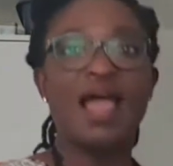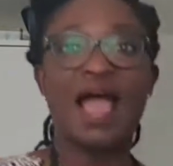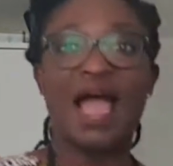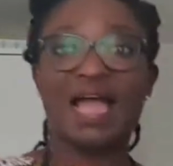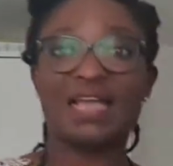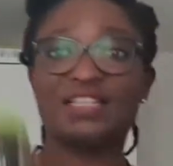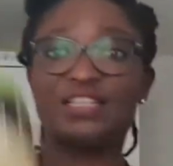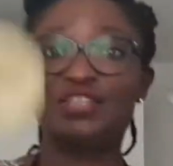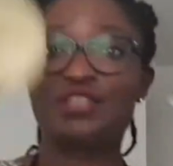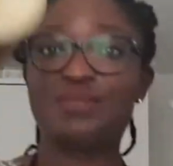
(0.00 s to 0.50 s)

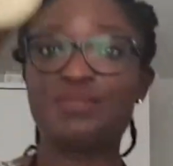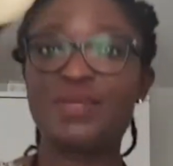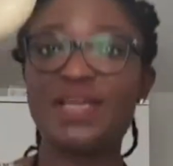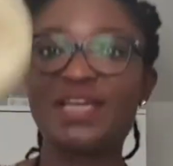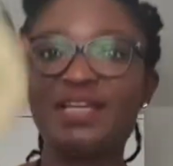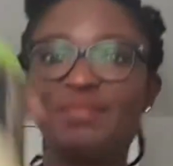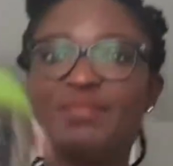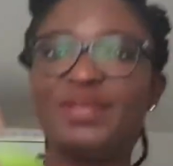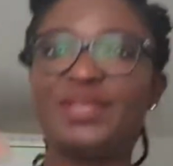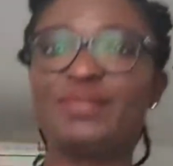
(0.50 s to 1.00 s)
and she
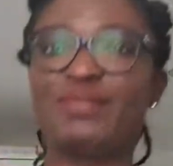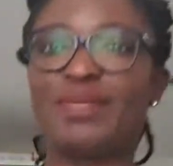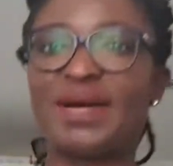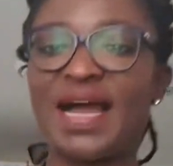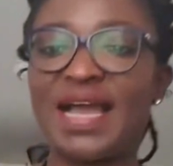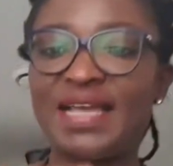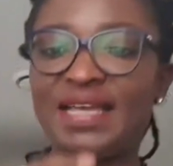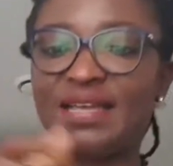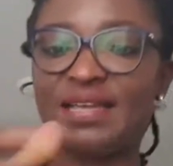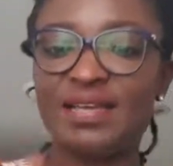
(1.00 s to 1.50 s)
made me
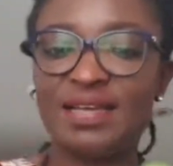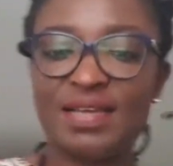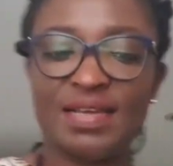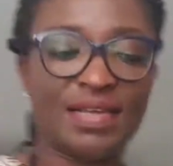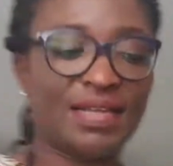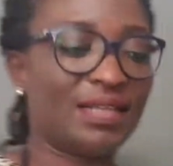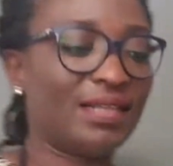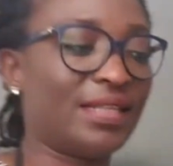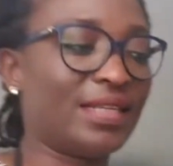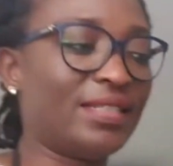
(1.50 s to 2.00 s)
buy
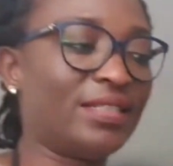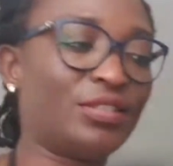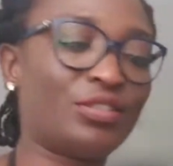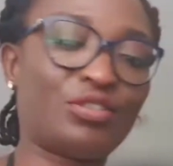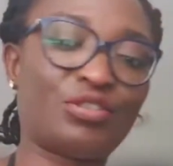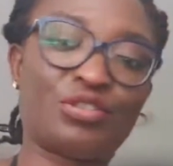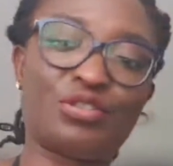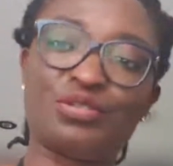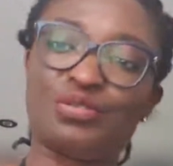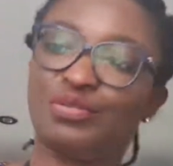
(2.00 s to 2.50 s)

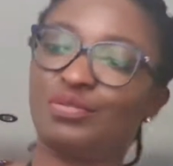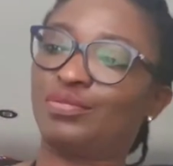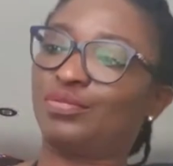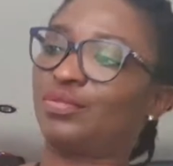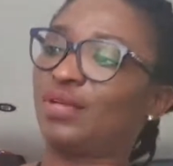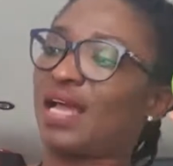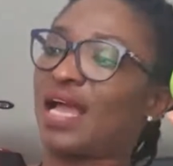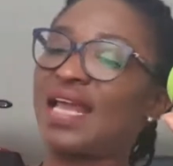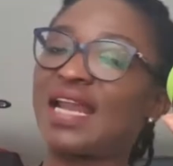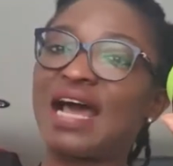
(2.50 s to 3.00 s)
this too,
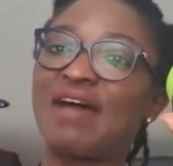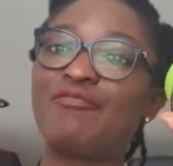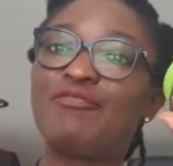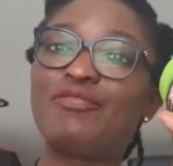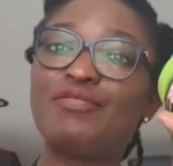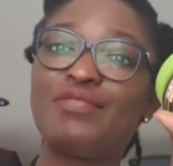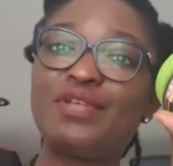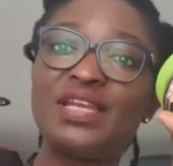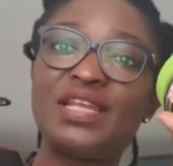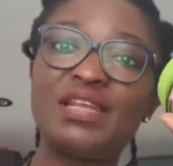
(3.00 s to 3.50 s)
and
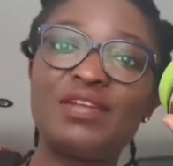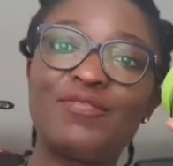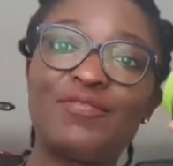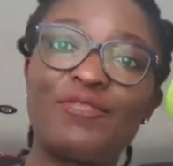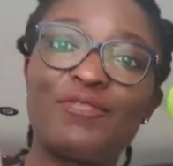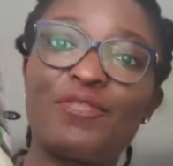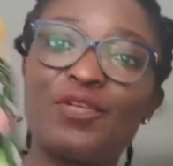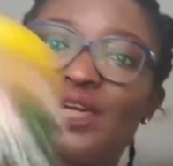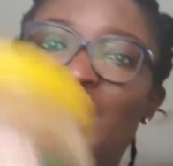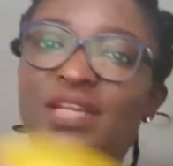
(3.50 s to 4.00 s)
I've really
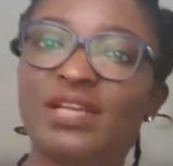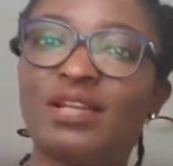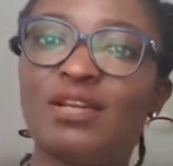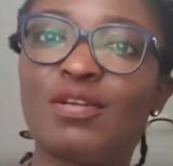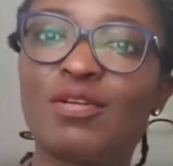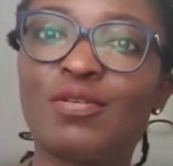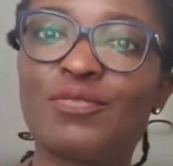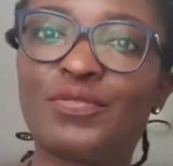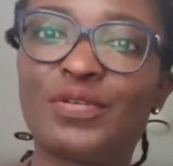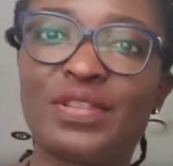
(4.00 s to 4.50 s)
fallen in
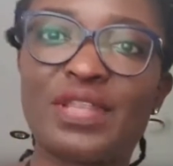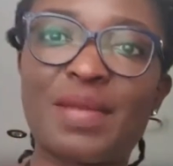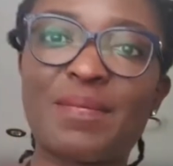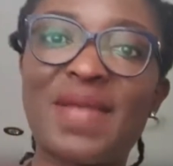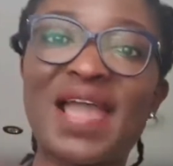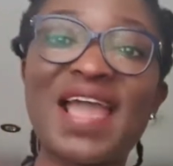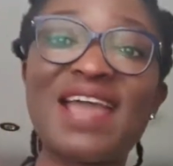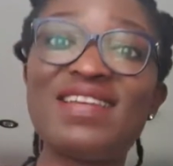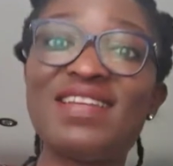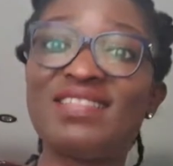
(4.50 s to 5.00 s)
love with them.
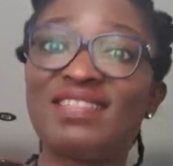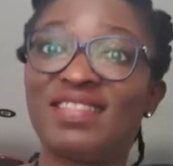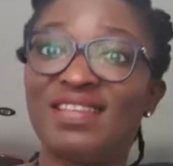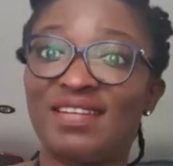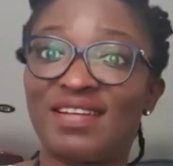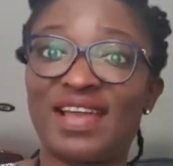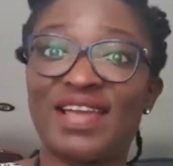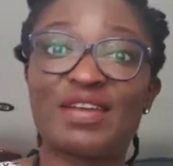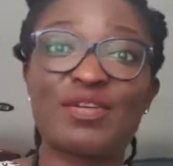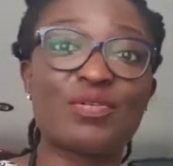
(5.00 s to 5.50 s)
Anything
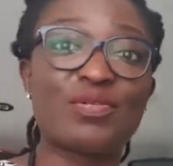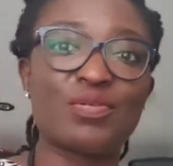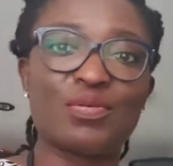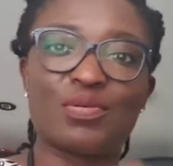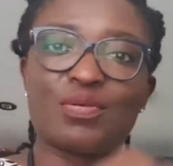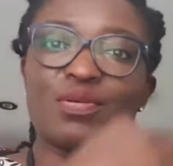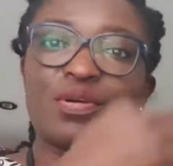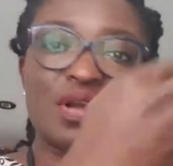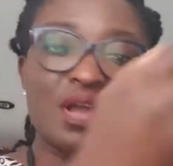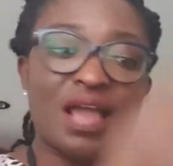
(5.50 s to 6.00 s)
I
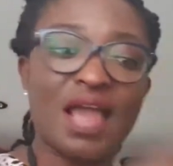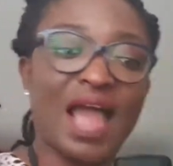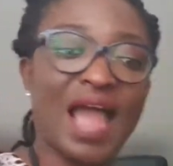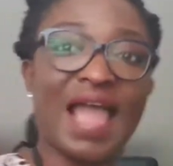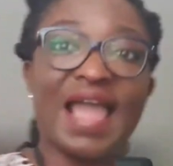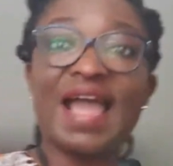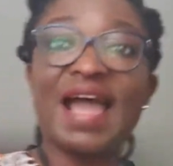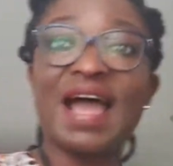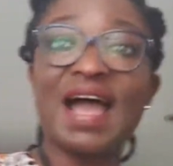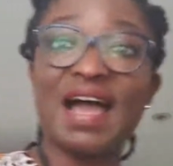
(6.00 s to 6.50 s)
cook, I
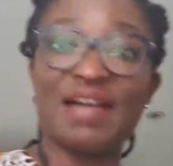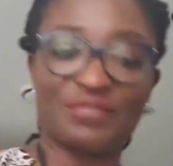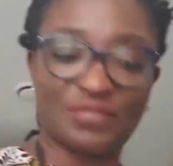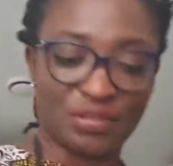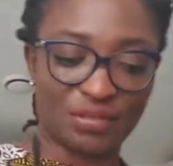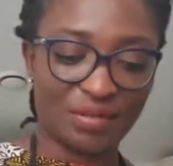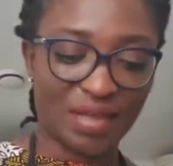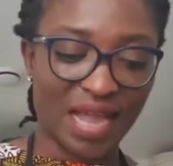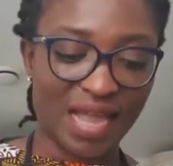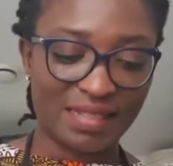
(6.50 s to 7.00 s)
have
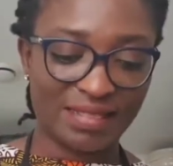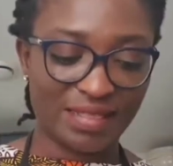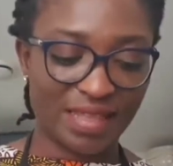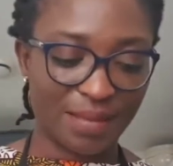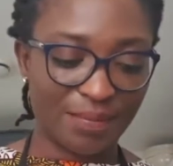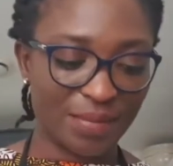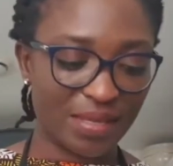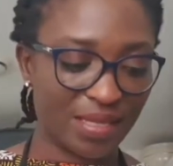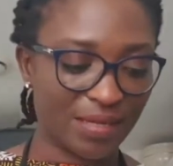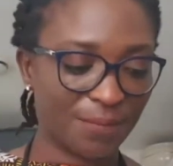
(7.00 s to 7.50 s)
to add them
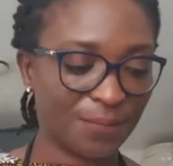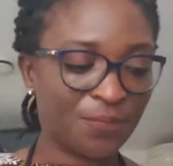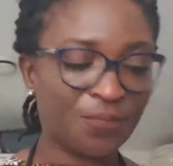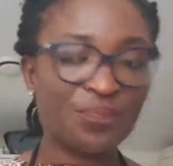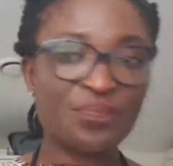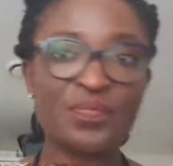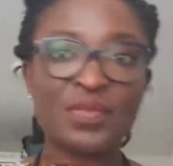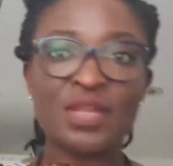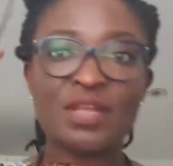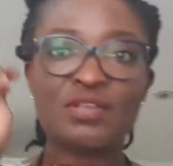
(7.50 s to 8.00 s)
in.
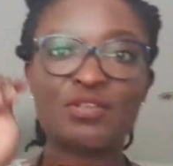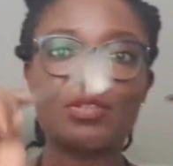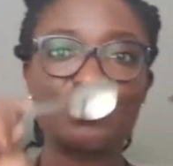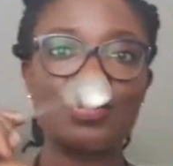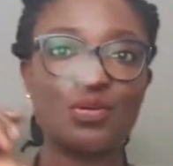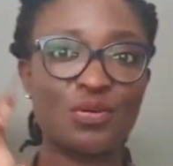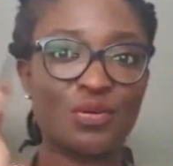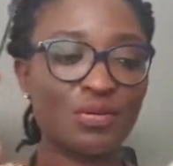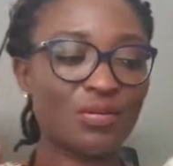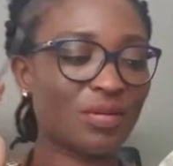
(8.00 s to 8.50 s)

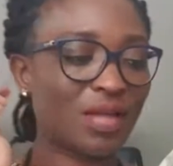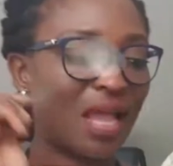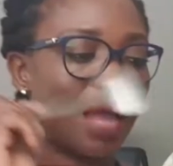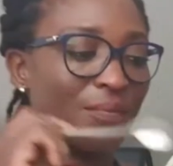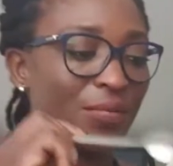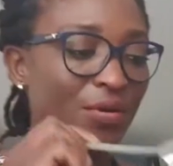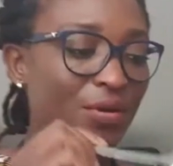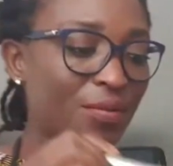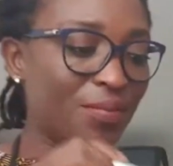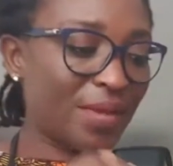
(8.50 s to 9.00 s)
So I'm
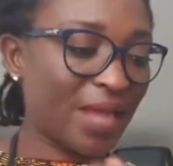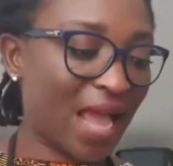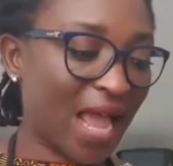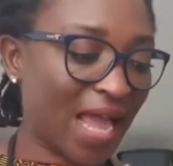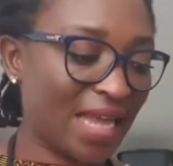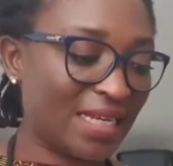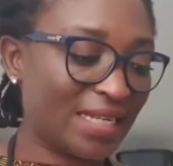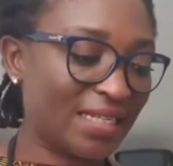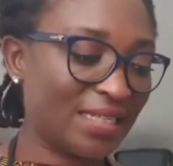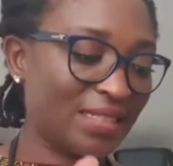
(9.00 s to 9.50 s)
going to be
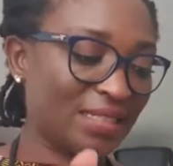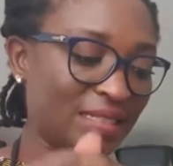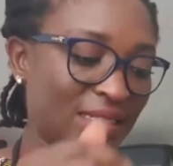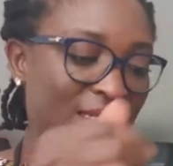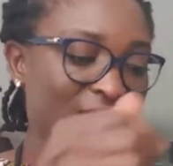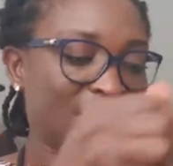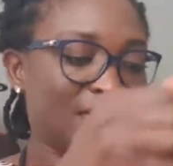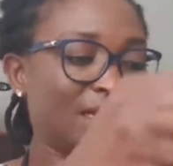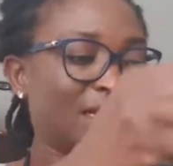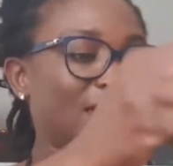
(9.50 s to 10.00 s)
adding,
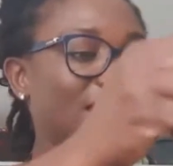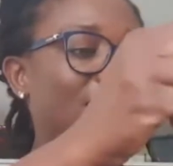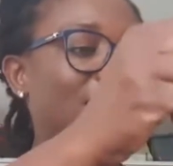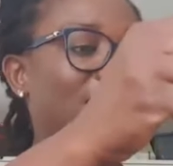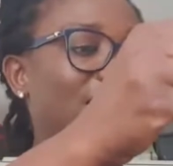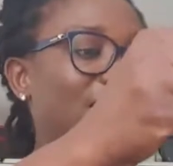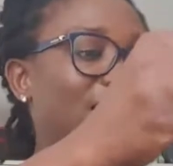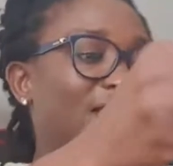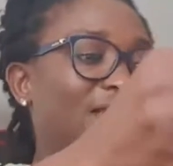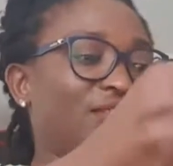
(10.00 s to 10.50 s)

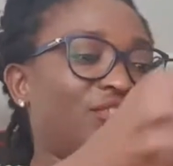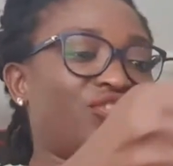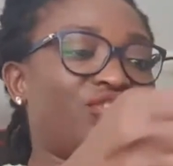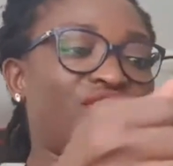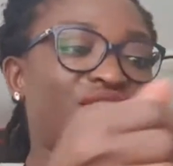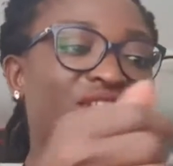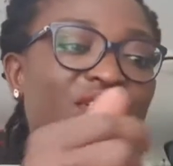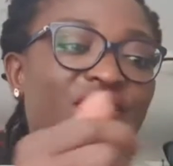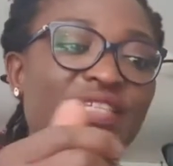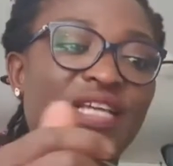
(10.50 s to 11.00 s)
this is
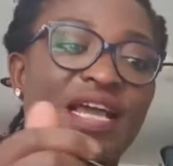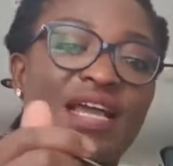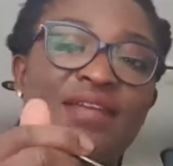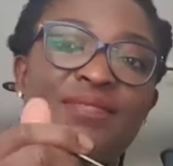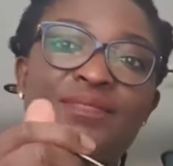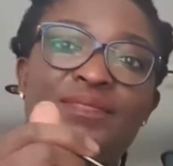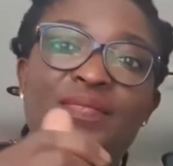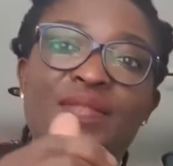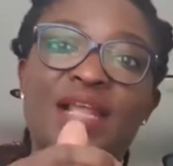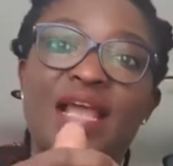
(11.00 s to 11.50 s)

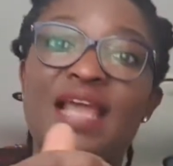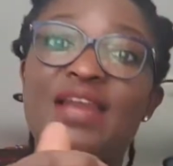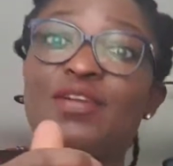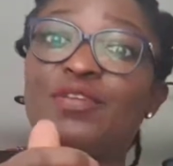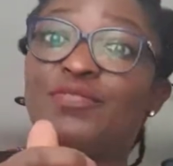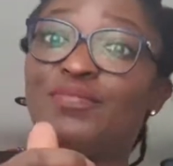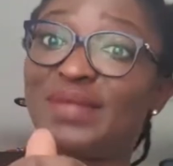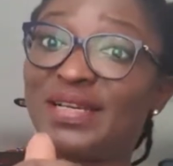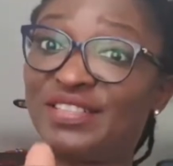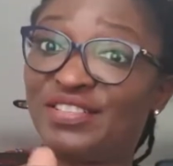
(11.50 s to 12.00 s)
ginger. I
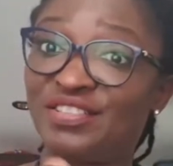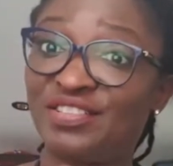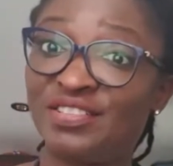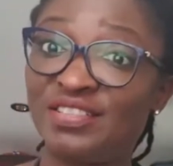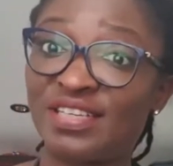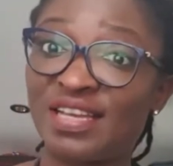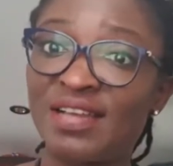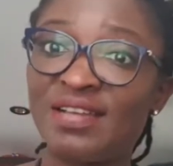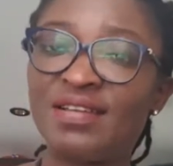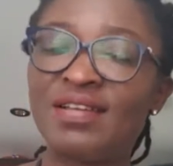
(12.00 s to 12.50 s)
love my
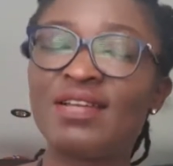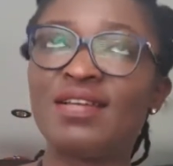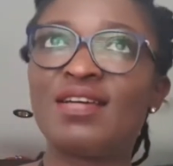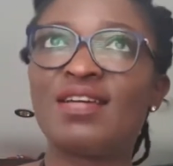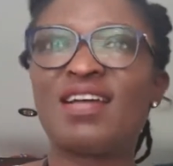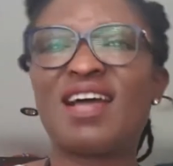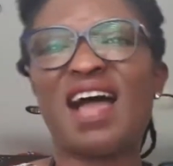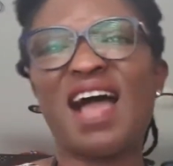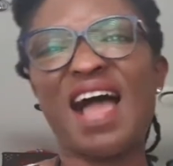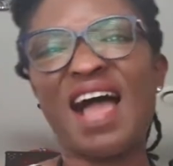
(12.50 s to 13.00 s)
ginger.
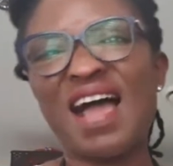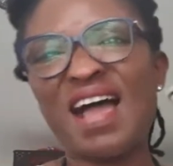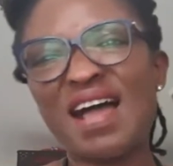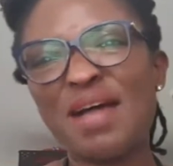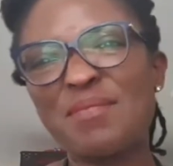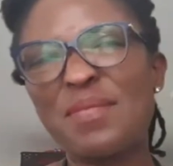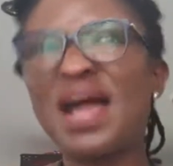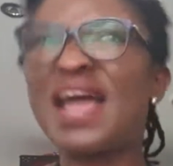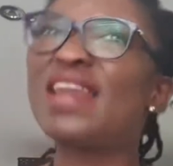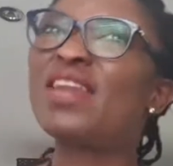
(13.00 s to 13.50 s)

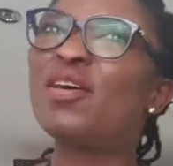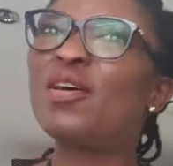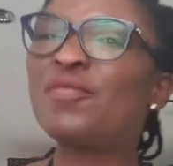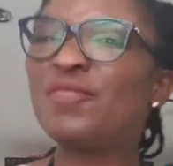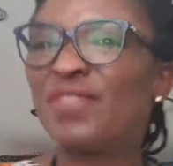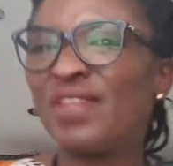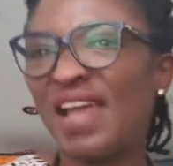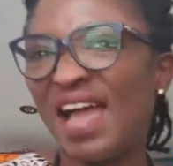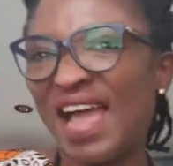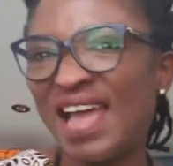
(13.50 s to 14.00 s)
I
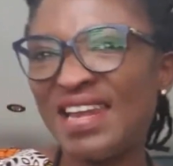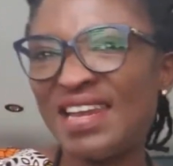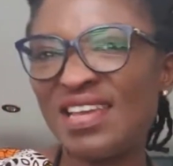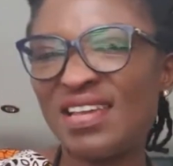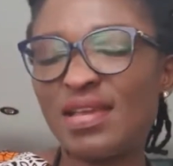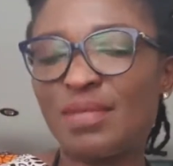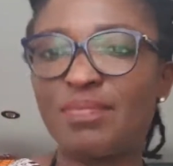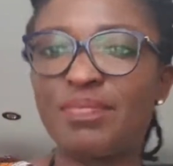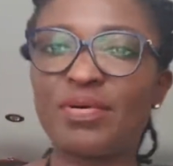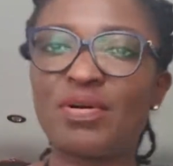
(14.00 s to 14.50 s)
love
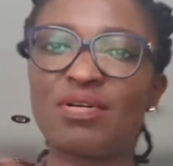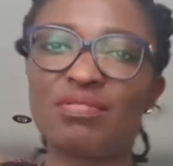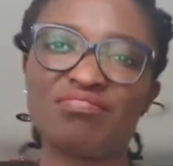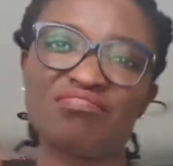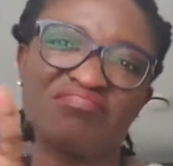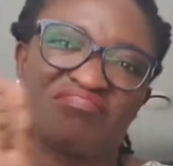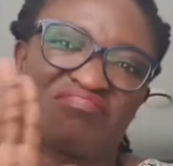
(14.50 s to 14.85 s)
garlic, but